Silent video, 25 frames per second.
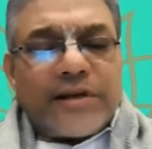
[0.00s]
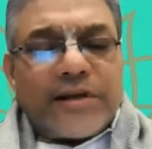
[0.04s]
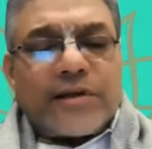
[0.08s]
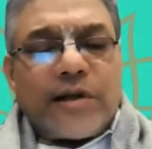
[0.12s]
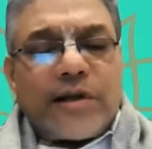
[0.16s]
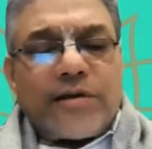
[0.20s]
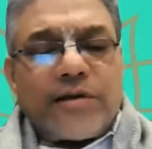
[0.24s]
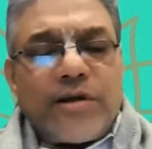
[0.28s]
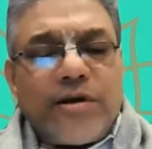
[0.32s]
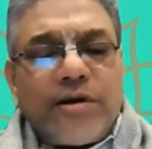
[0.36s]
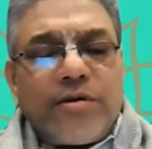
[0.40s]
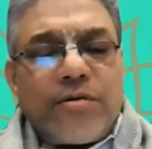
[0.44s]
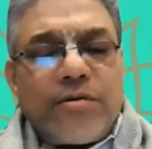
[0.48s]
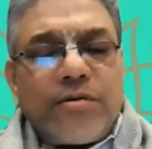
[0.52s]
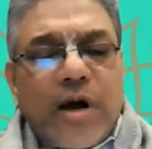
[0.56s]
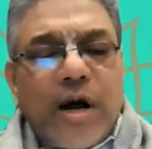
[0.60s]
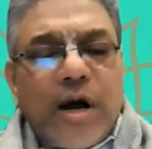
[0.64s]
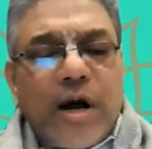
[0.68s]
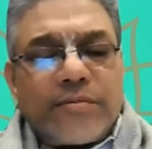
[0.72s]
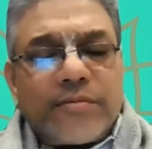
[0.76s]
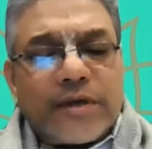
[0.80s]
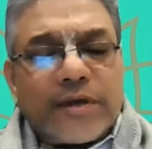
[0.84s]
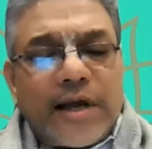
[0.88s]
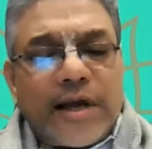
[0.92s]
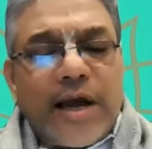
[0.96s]
satya yuga
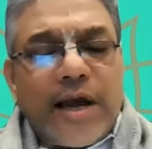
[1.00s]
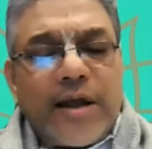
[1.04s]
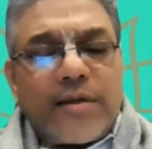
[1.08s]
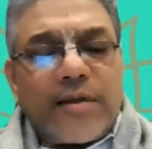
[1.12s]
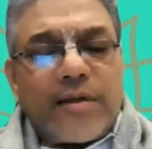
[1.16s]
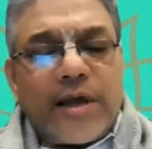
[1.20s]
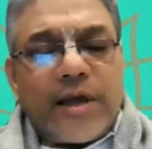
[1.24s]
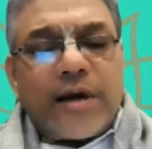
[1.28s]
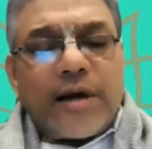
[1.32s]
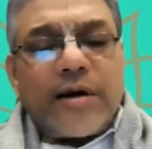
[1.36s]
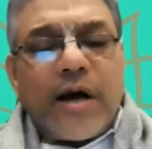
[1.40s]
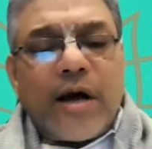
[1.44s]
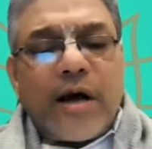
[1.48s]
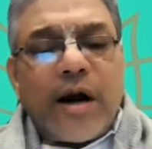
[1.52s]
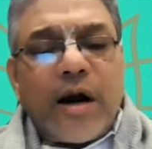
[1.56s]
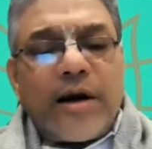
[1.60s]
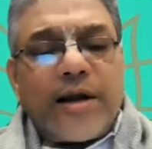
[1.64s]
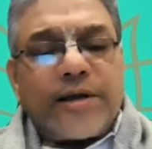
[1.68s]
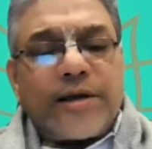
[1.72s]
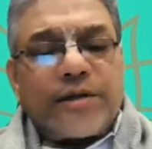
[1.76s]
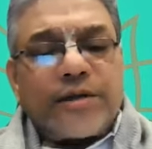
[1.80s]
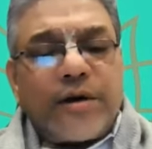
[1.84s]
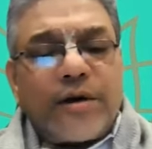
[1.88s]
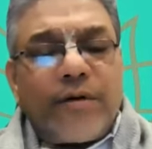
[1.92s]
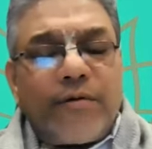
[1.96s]
comes again the
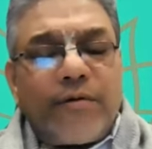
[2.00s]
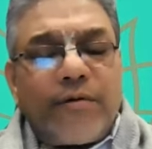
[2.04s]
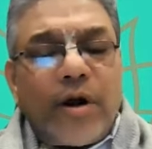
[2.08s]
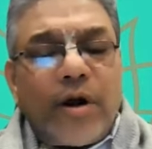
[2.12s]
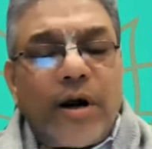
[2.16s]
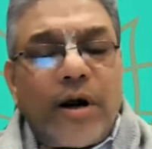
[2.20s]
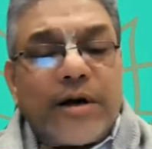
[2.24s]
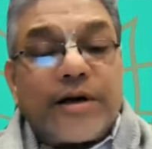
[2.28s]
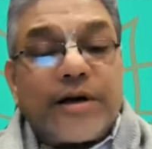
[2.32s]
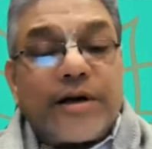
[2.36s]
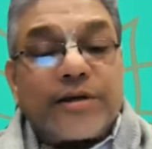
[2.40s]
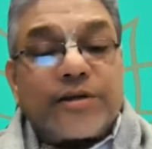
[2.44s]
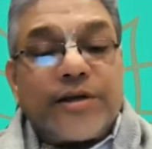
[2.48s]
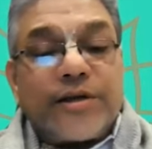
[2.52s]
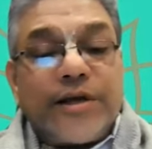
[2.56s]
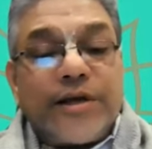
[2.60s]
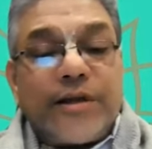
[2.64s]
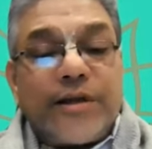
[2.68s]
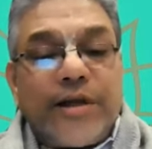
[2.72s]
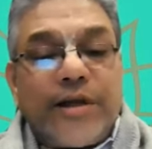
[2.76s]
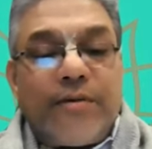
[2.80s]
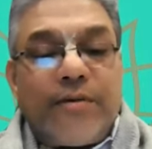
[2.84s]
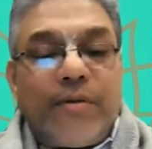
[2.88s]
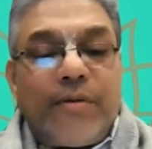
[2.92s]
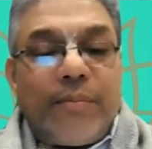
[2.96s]
incarnation of lord
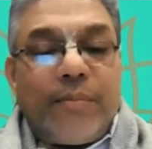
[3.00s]
narsingadev